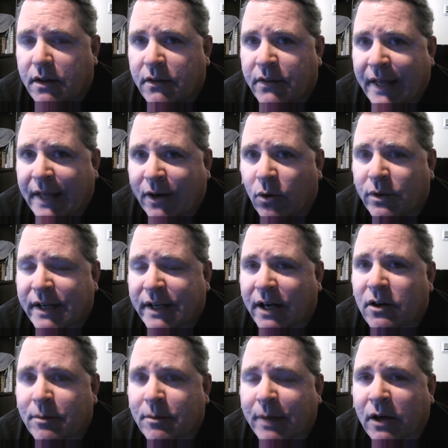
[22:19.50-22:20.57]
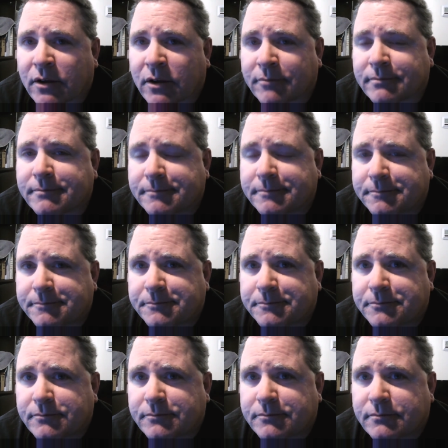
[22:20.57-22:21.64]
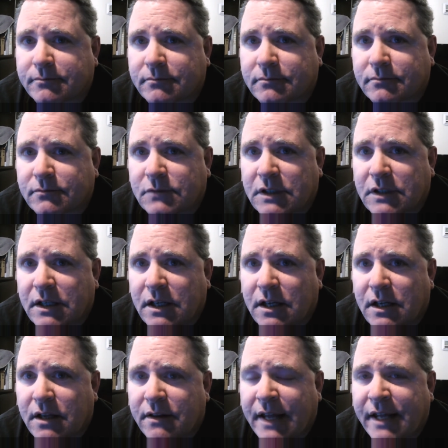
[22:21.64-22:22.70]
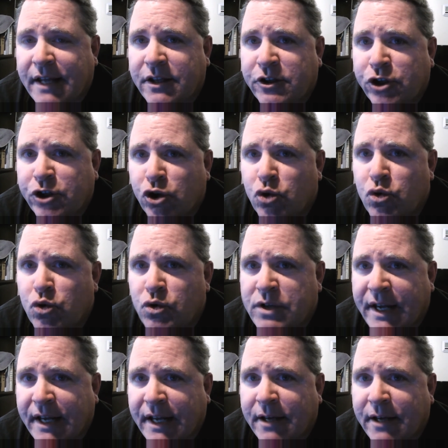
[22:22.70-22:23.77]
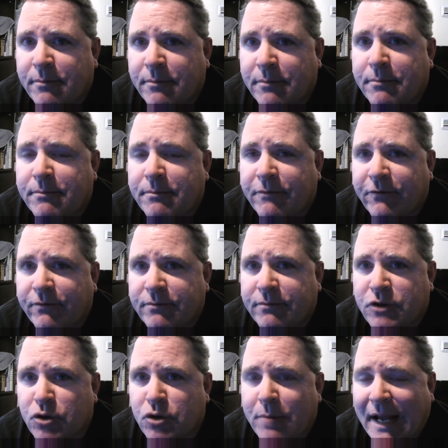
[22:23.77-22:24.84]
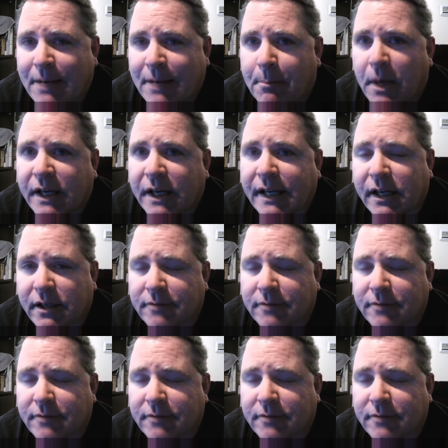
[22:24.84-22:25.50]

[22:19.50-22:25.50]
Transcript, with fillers: They don't care about him. They use him to make money.